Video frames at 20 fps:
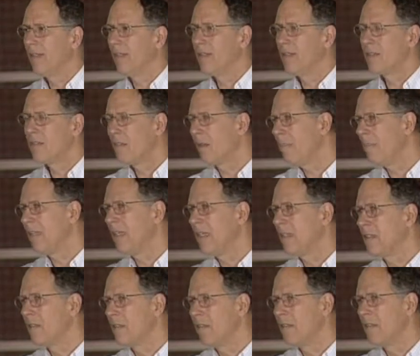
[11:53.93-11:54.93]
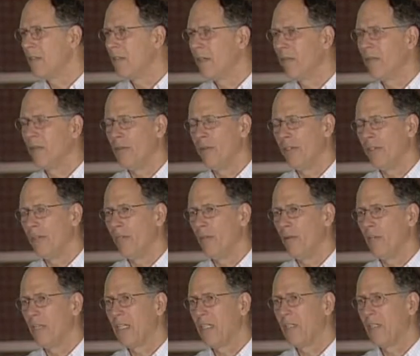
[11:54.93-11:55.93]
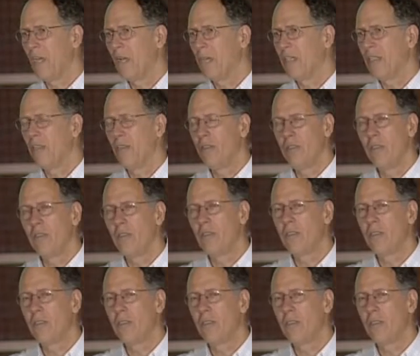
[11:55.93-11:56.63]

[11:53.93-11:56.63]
something's different there because I mean you,